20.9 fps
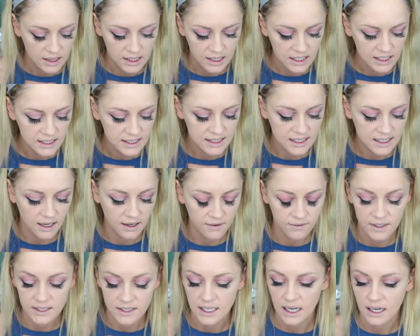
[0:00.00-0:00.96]
This
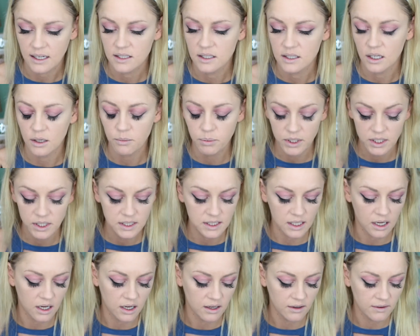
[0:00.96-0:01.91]
stuff is like super
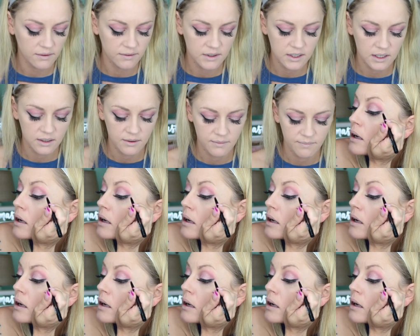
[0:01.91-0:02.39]
soft.